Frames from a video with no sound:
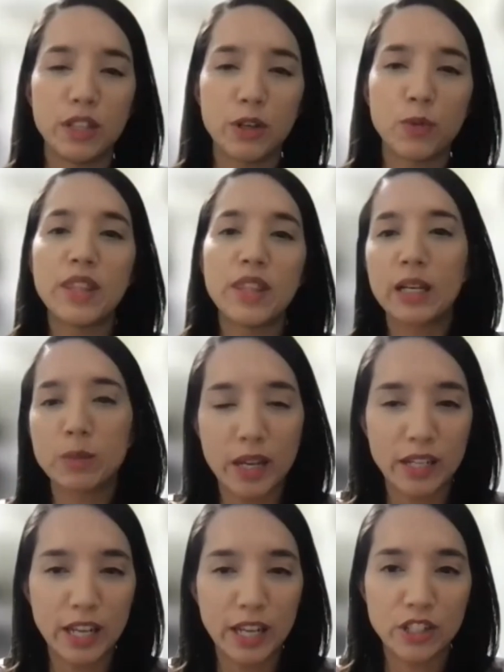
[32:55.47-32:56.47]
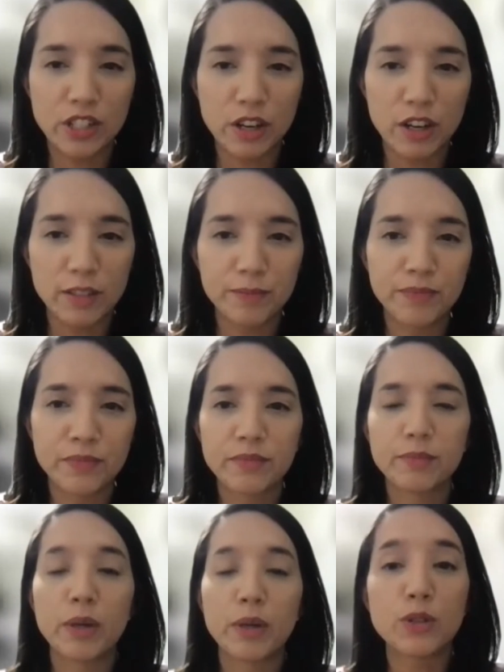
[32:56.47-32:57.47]
what the expectations are,
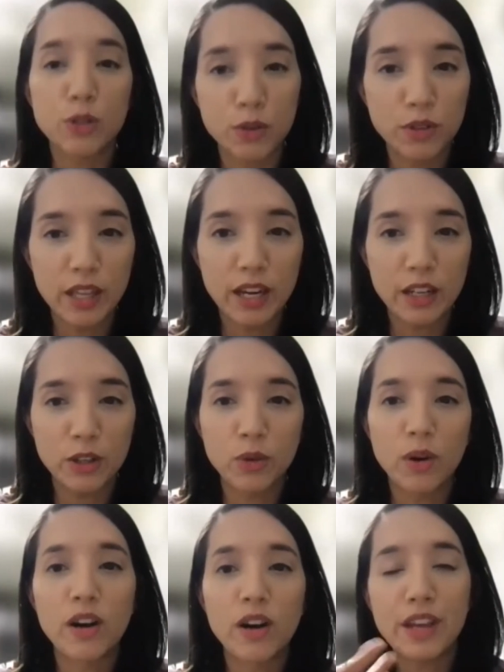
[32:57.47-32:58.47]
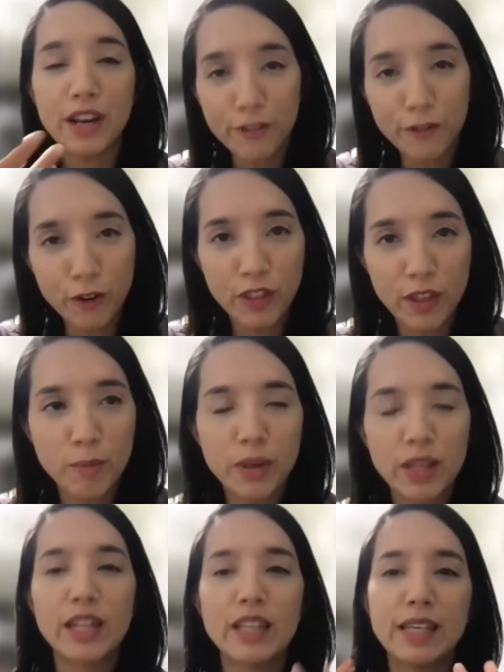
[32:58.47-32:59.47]
but also know that you are there for them.
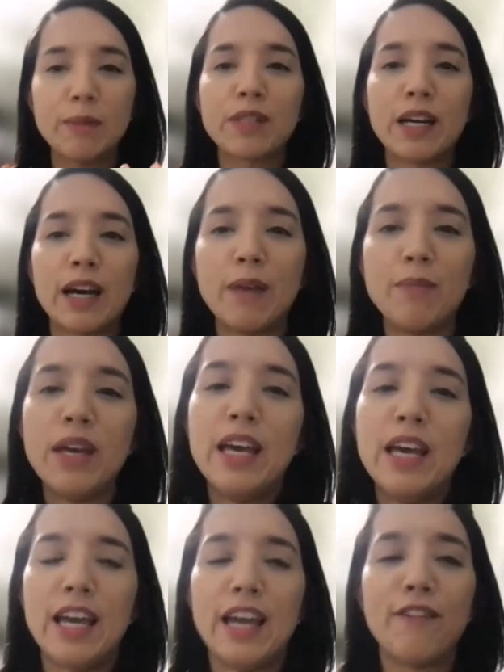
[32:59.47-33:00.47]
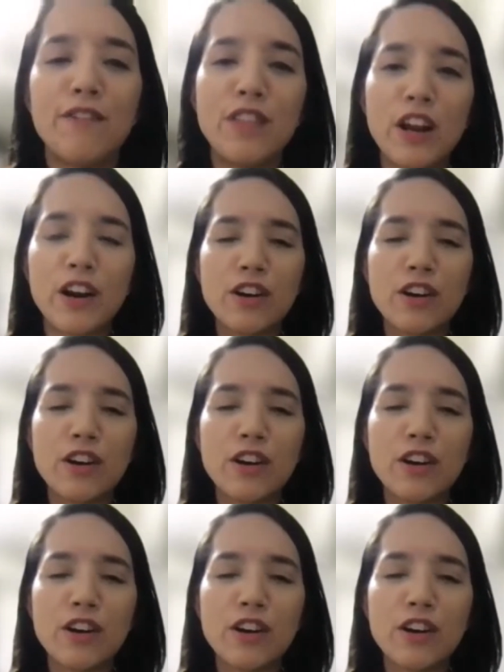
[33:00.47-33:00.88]
But at the same time, if they're